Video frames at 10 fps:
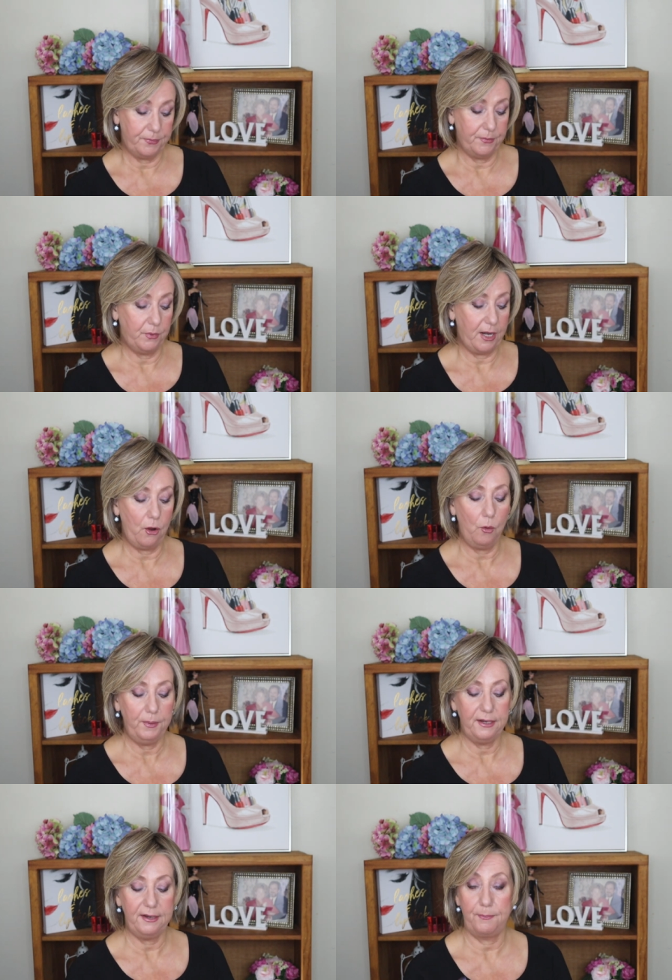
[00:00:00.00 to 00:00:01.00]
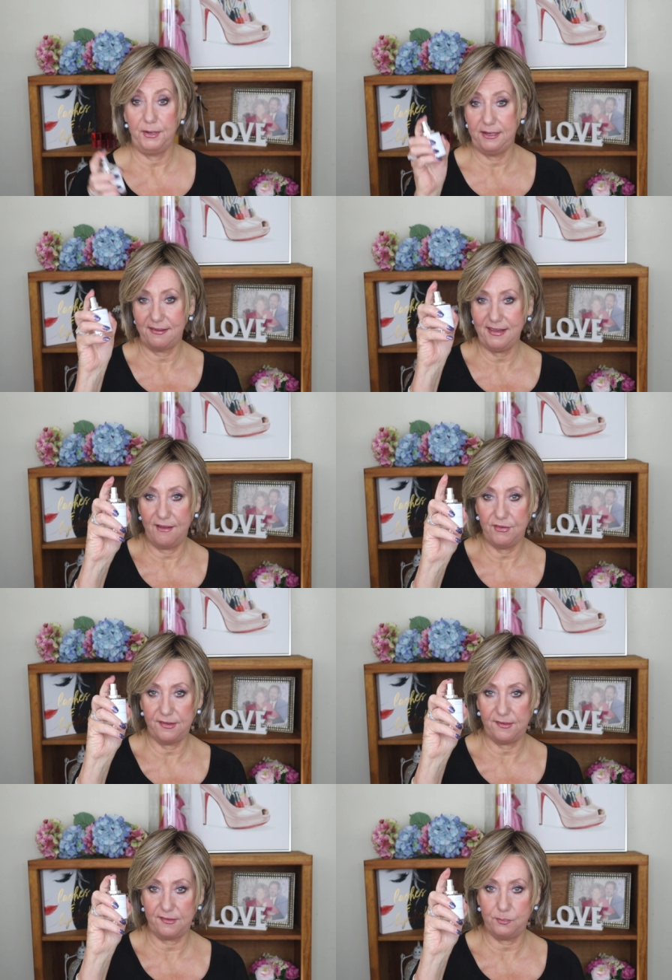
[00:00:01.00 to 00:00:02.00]
when I opened it up, it does have,
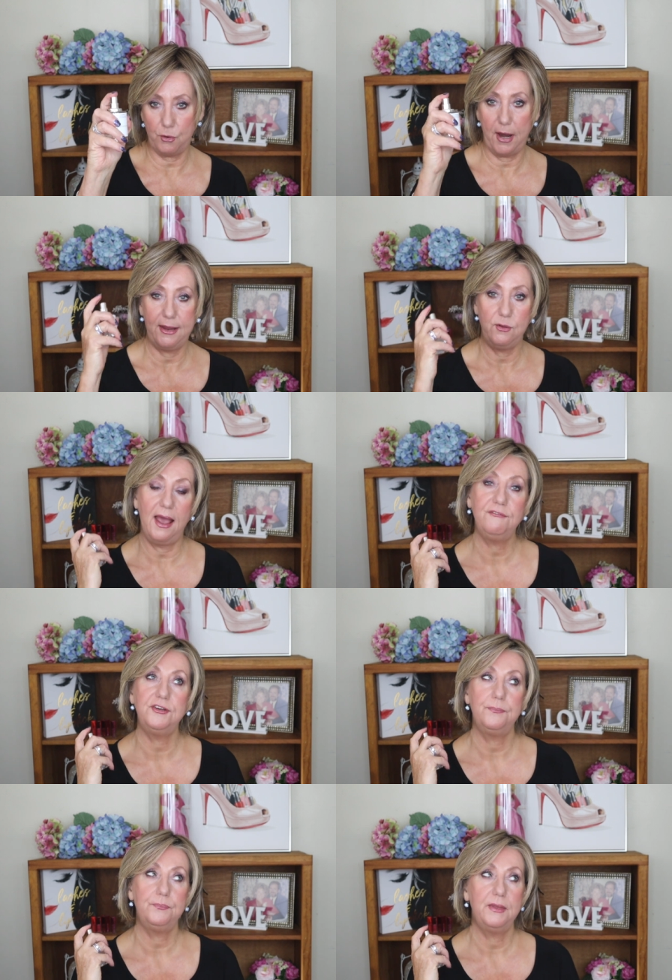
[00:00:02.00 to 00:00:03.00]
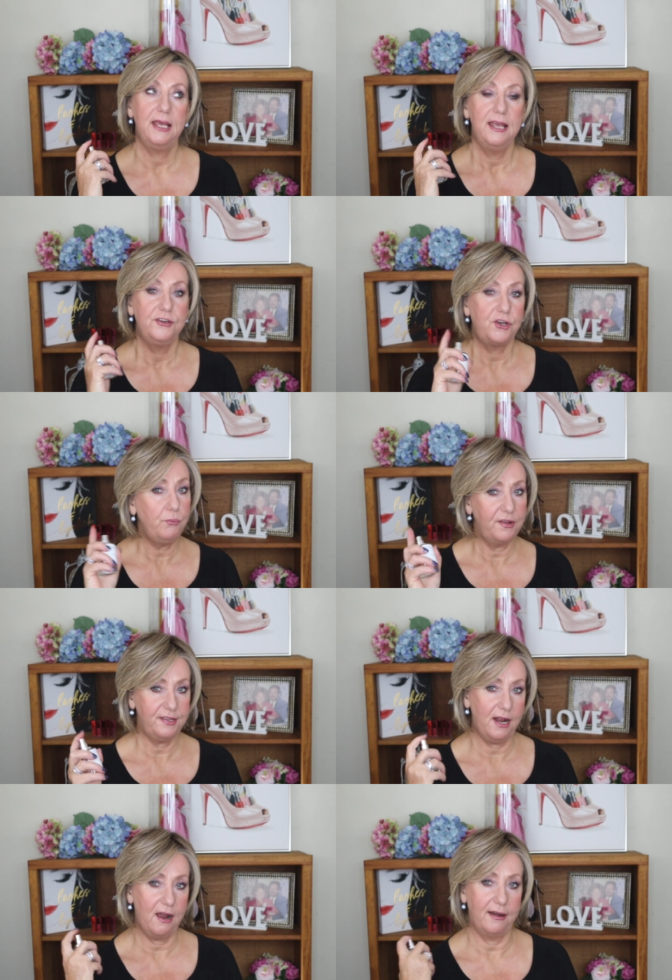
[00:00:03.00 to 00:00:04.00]
it's a spray. You have to, don't
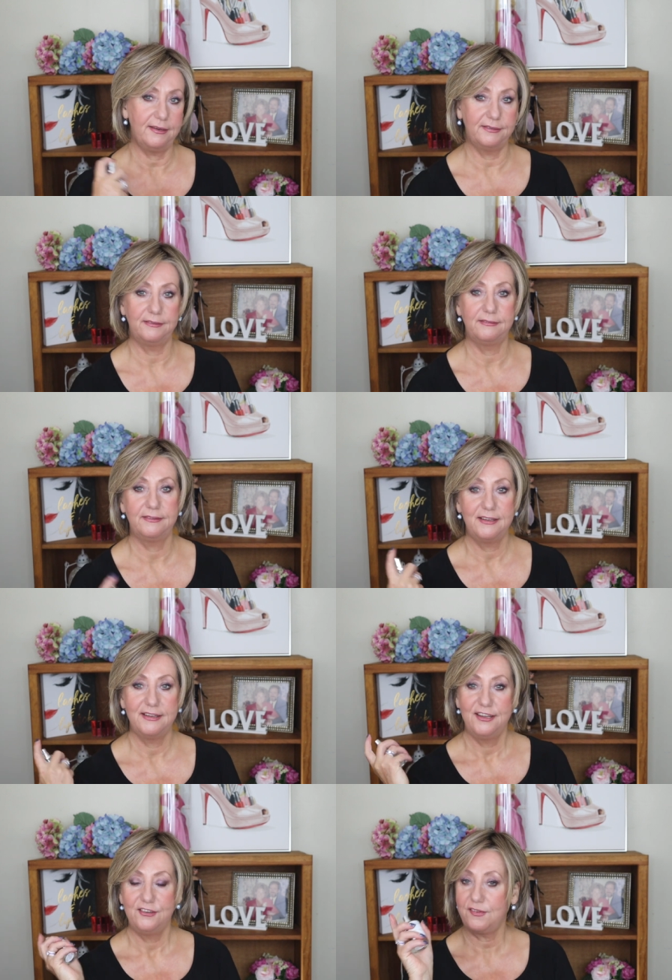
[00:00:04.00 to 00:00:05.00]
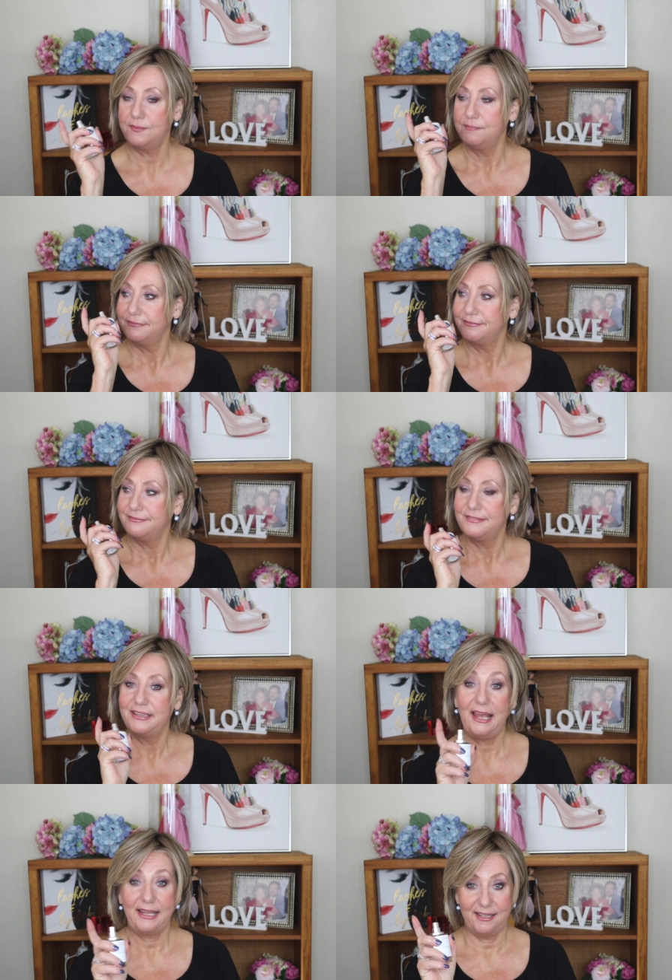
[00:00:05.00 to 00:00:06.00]
press it hard. Just
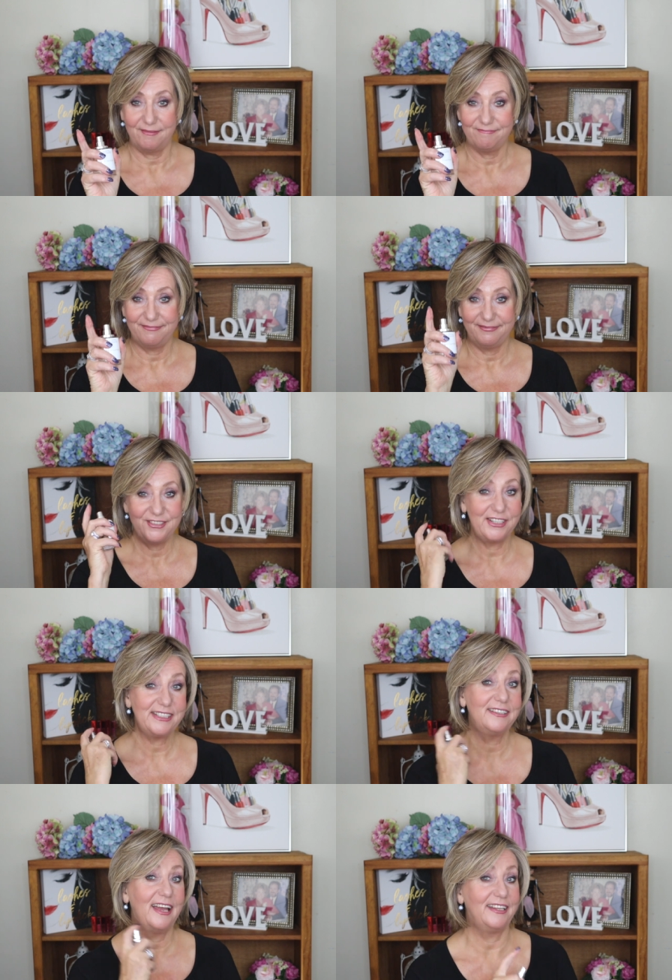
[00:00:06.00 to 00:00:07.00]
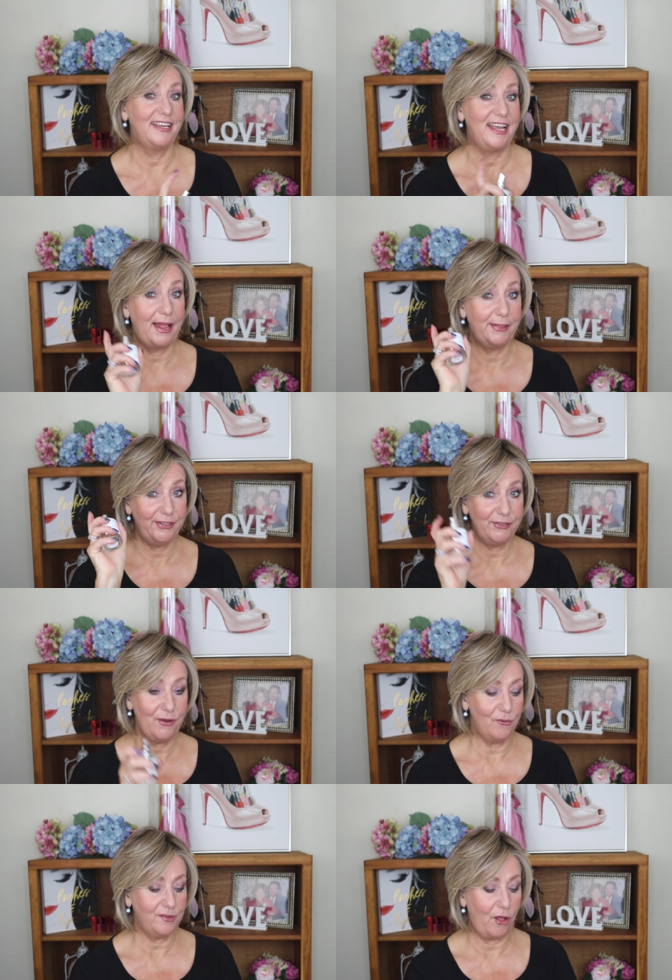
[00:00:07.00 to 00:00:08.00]
lightly, just lightly. A little
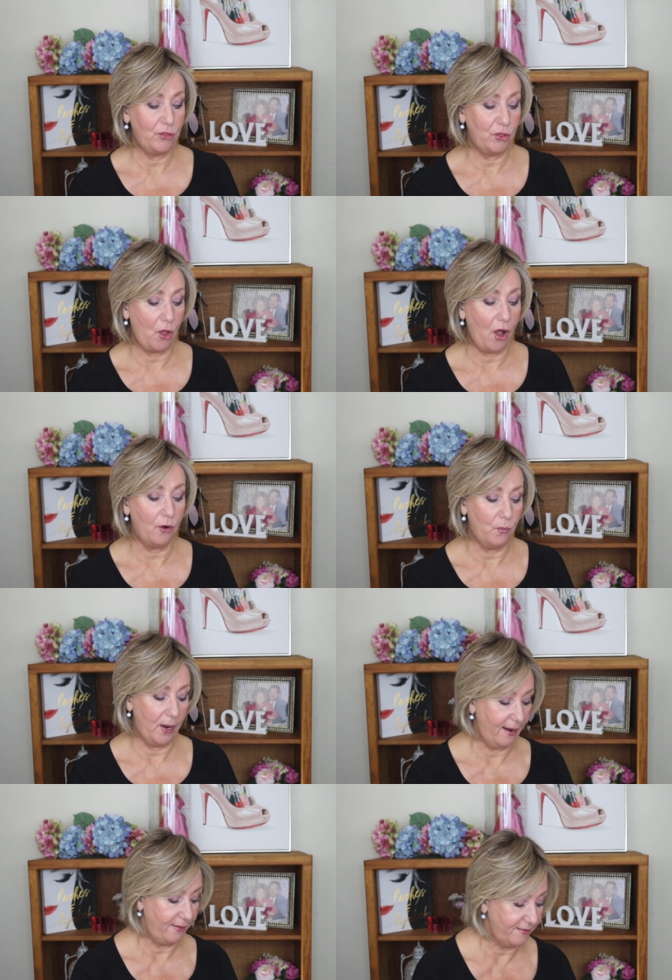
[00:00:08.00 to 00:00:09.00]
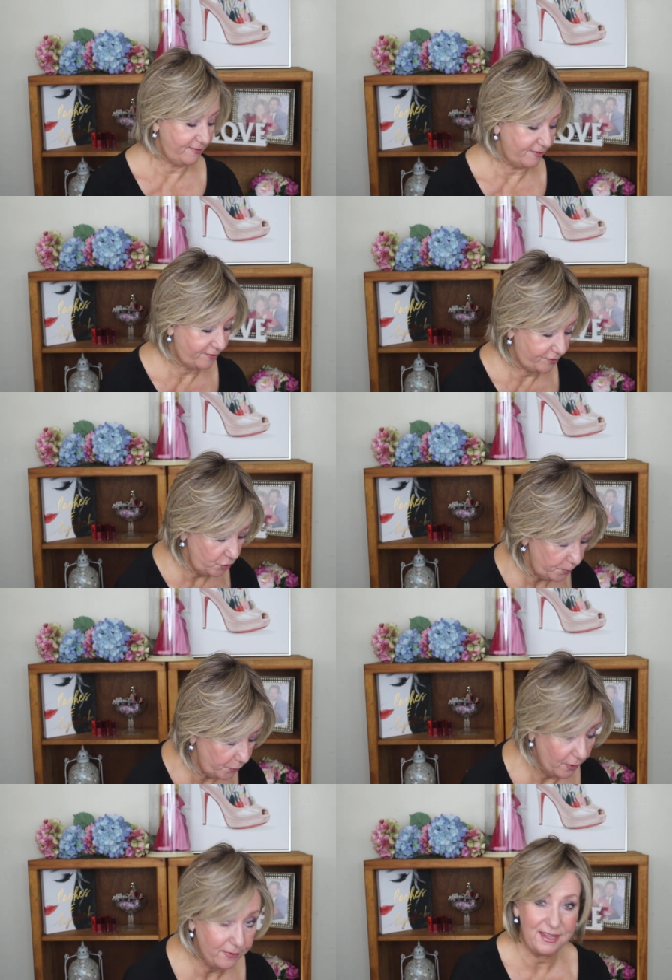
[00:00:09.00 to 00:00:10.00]
goes a long way. This is
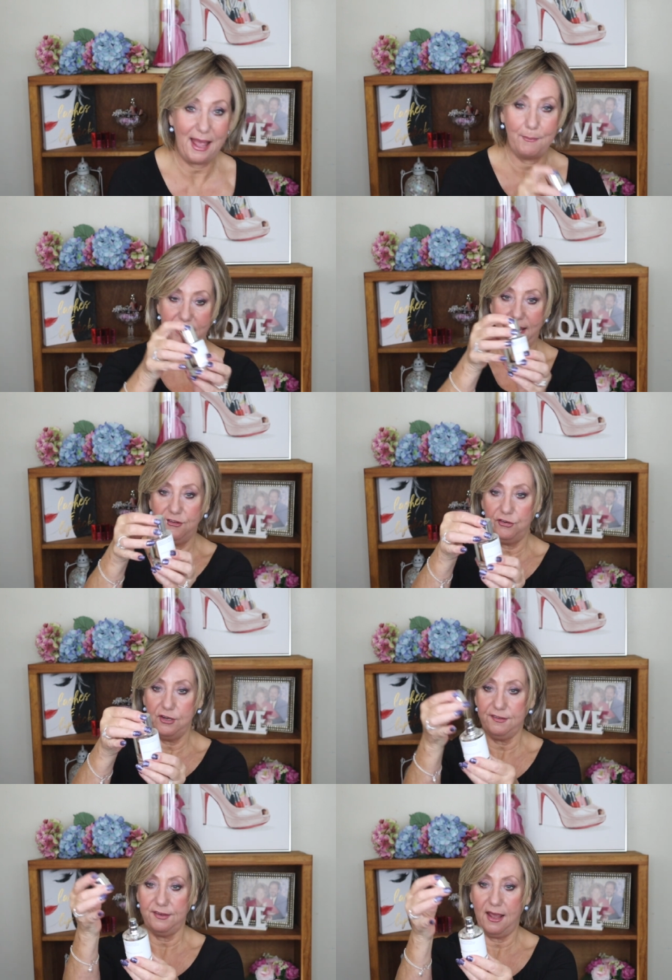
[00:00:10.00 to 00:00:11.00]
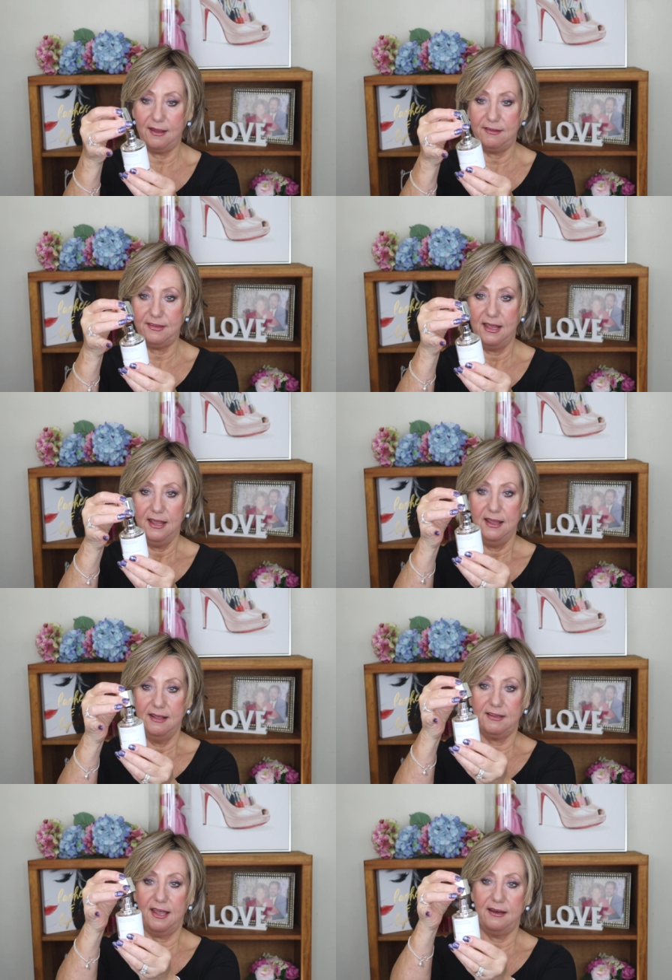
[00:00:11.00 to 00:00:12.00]
super, the application is nice.
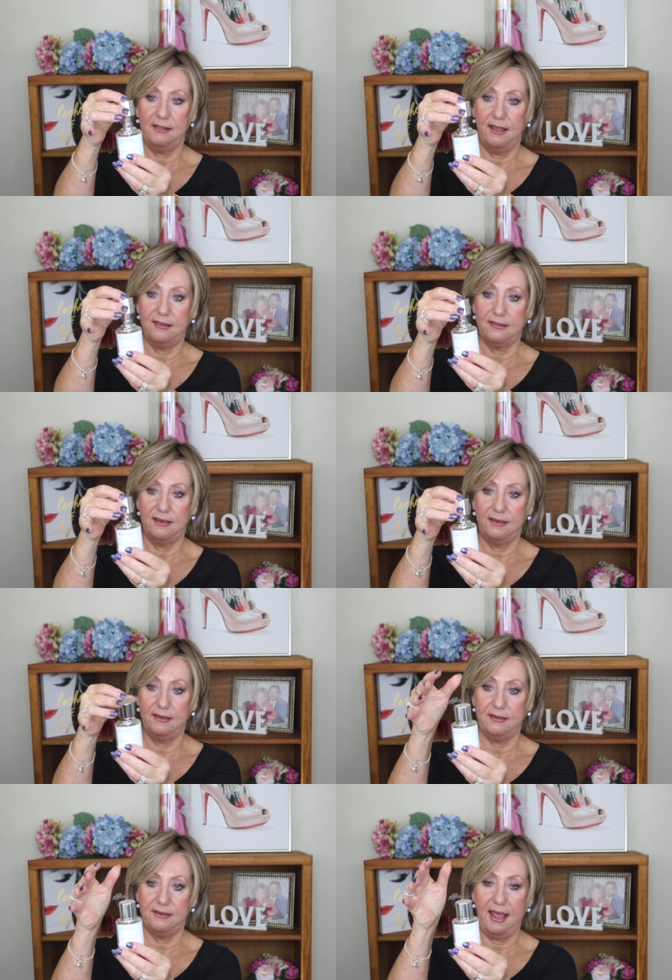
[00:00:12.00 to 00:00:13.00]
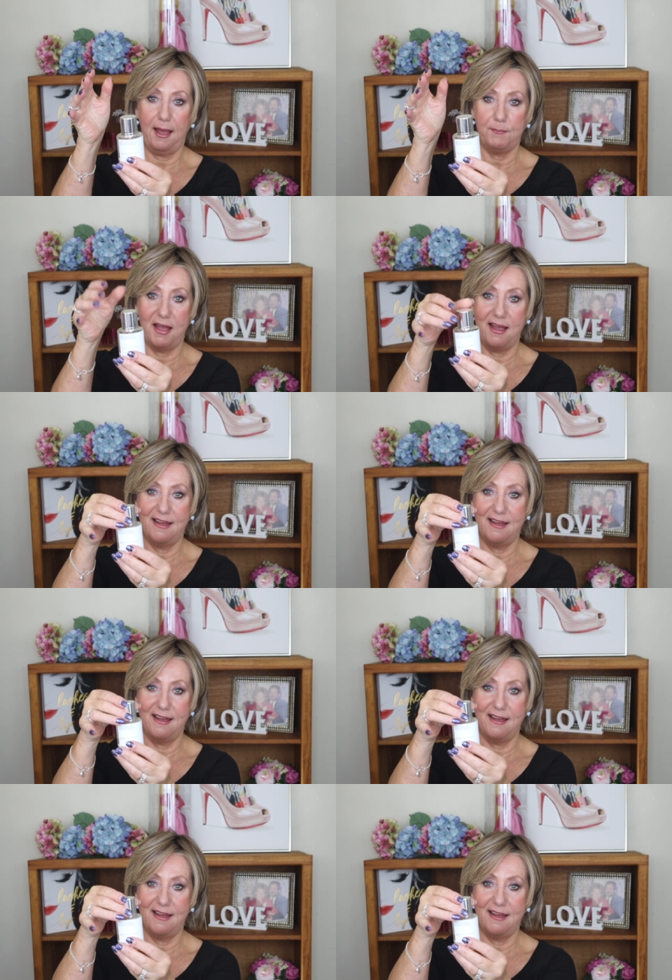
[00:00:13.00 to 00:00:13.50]
It's kind of like the cap.